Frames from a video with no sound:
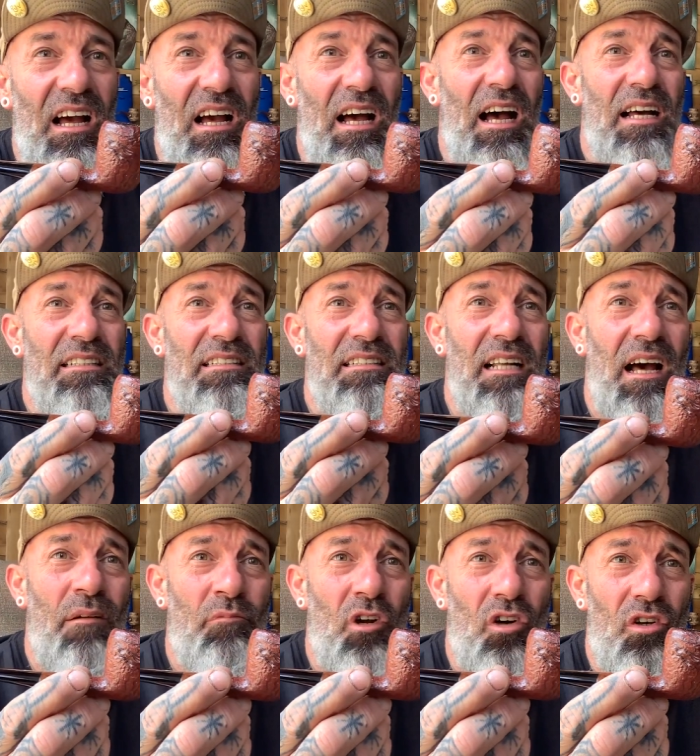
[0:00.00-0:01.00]
as
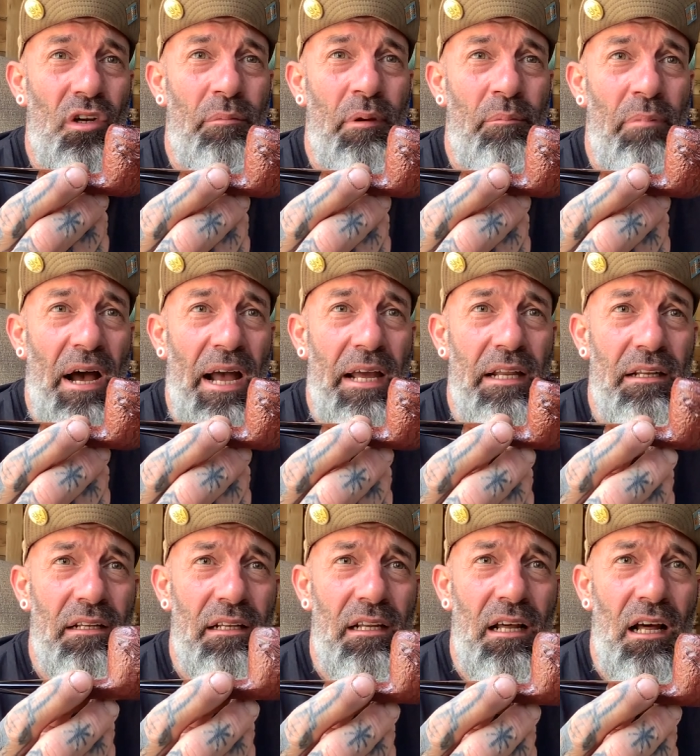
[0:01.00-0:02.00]
I'm not going to be
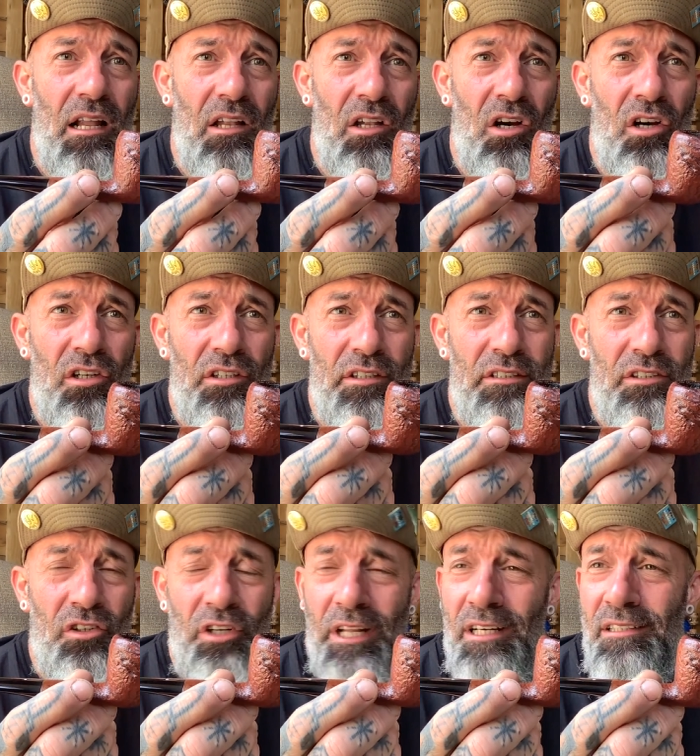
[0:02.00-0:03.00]
buying a load of
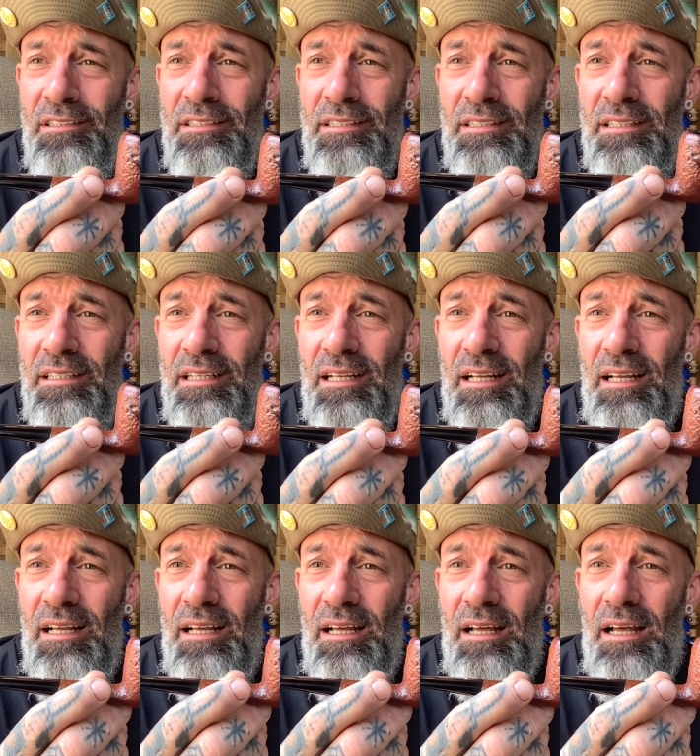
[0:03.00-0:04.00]
Dunhills,
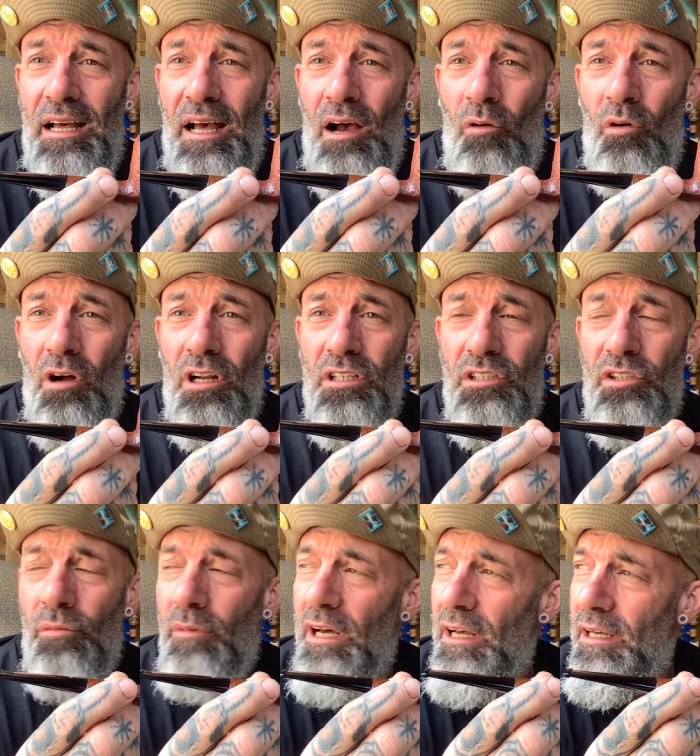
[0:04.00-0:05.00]
I wanted
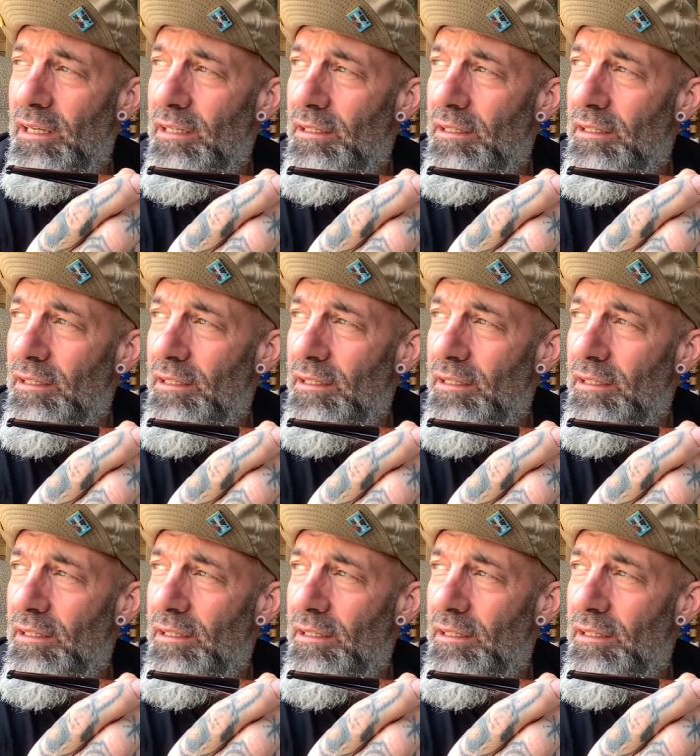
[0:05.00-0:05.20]
some uh,